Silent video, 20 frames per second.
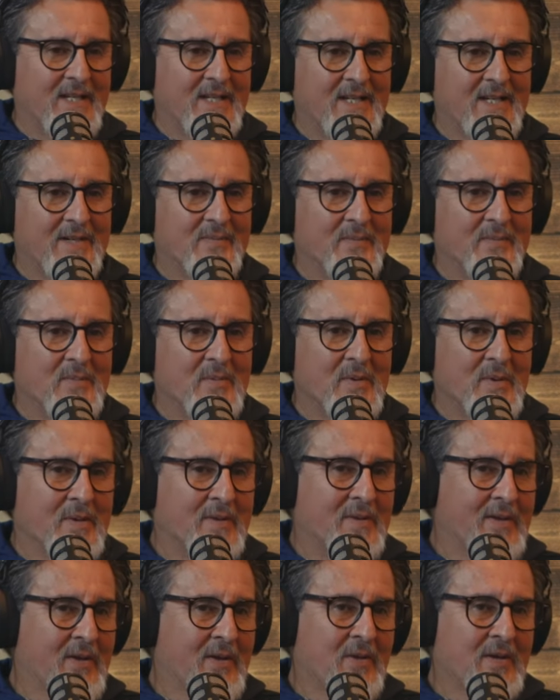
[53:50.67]
Um,
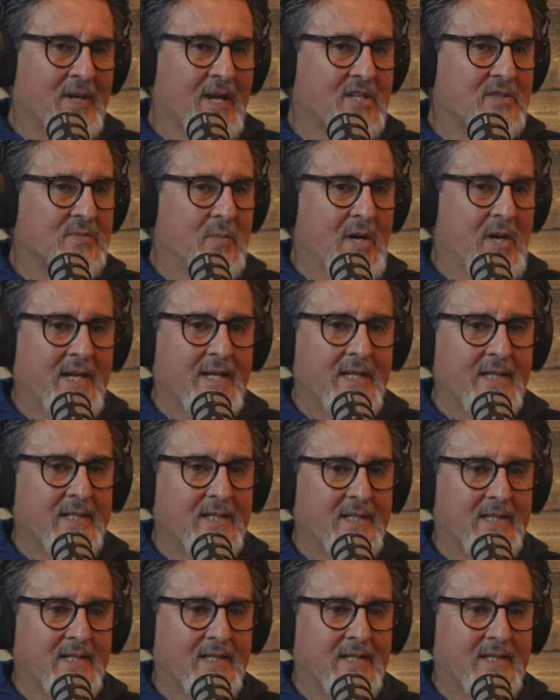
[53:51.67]
other guys might.